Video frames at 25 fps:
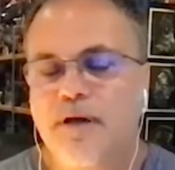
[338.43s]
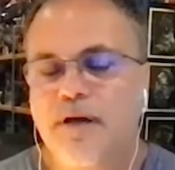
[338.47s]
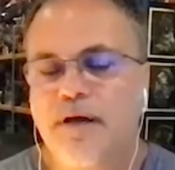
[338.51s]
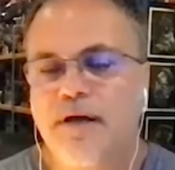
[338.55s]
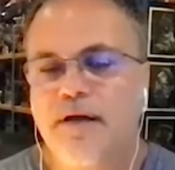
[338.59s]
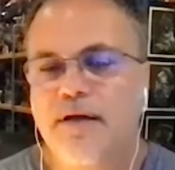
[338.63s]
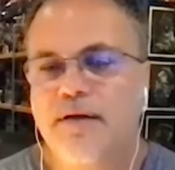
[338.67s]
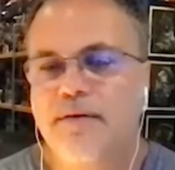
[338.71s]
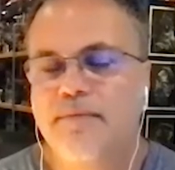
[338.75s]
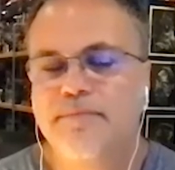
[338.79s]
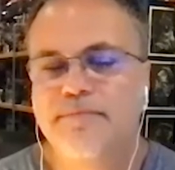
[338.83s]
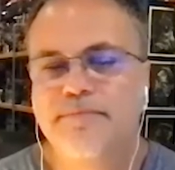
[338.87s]

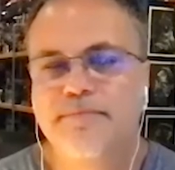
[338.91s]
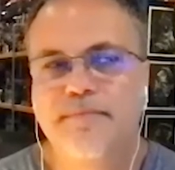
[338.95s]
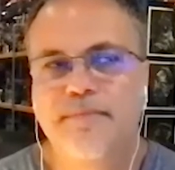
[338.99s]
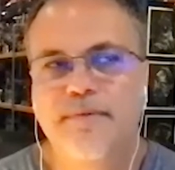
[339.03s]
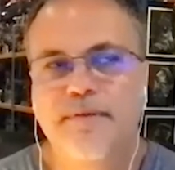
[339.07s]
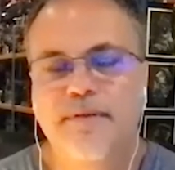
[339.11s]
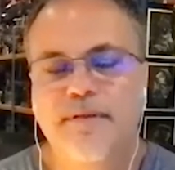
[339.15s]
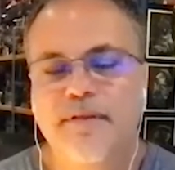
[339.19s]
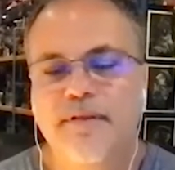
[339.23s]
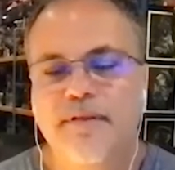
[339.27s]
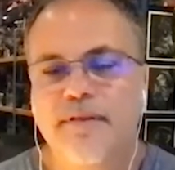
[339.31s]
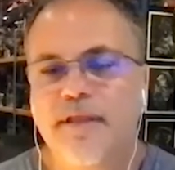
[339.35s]
Um,
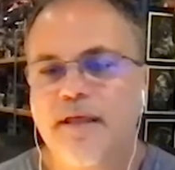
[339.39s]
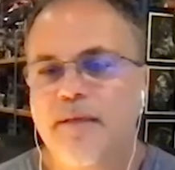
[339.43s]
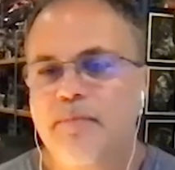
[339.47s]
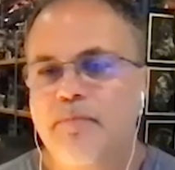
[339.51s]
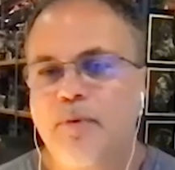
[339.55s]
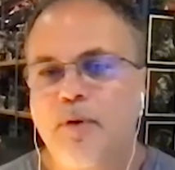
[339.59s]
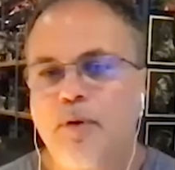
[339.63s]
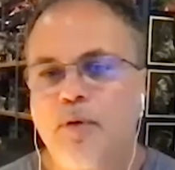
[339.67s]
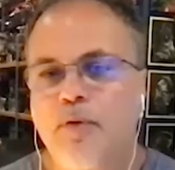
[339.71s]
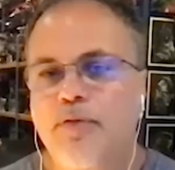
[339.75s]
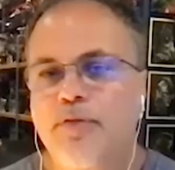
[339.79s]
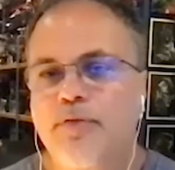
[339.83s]
they
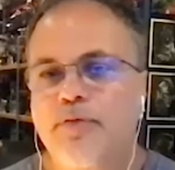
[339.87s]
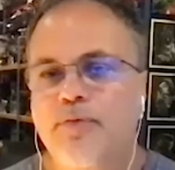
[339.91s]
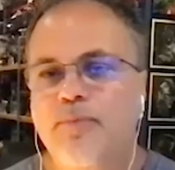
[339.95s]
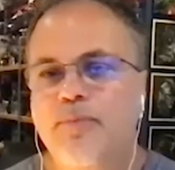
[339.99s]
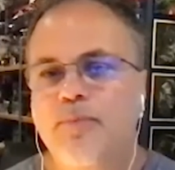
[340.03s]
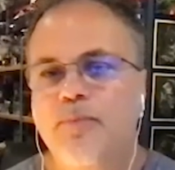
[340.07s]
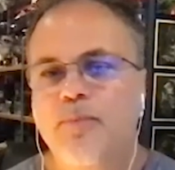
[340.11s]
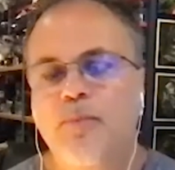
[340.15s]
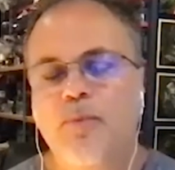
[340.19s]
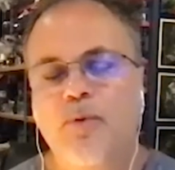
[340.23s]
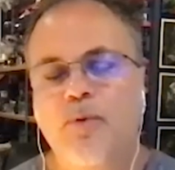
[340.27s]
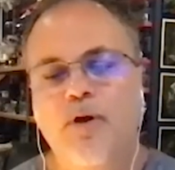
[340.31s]
both
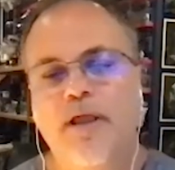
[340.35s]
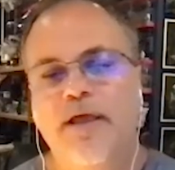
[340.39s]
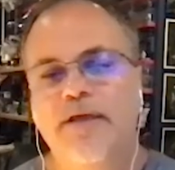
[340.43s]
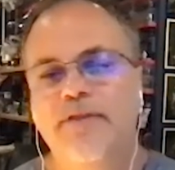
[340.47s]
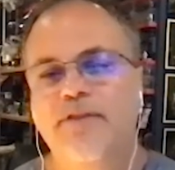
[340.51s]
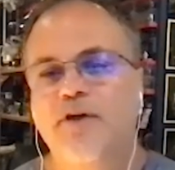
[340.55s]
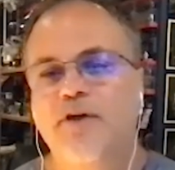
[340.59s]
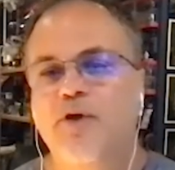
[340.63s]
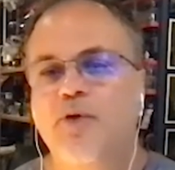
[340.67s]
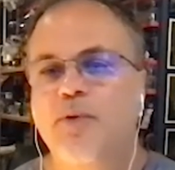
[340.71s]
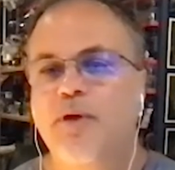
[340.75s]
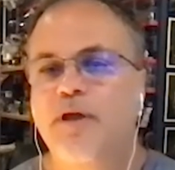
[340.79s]
were
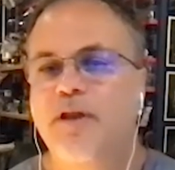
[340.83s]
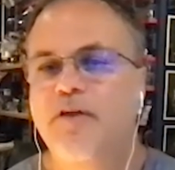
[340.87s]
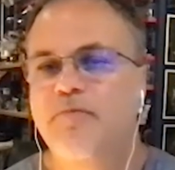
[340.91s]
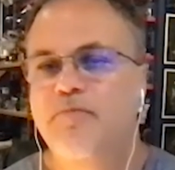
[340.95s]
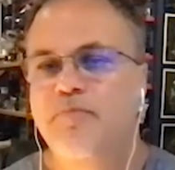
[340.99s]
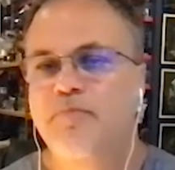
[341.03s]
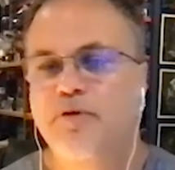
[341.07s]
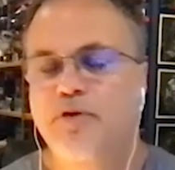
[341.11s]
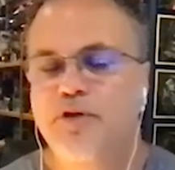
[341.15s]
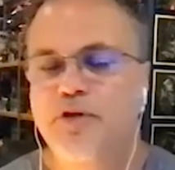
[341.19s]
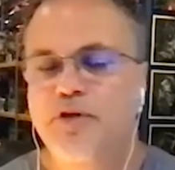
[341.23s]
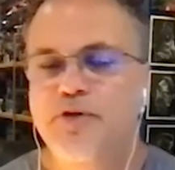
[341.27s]
like the
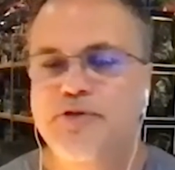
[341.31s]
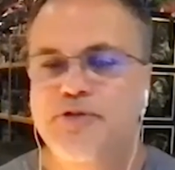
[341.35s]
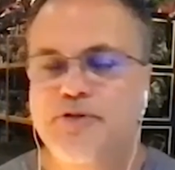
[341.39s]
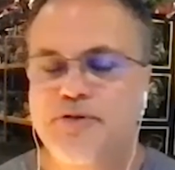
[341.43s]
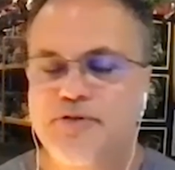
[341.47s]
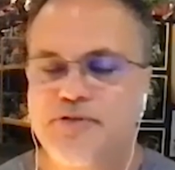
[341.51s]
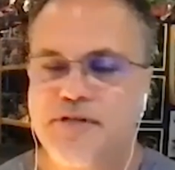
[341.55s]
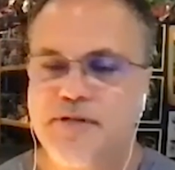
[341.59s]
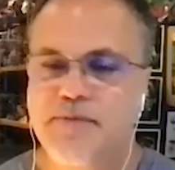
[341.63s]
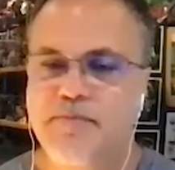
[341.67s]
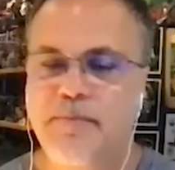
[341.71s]
creative producers,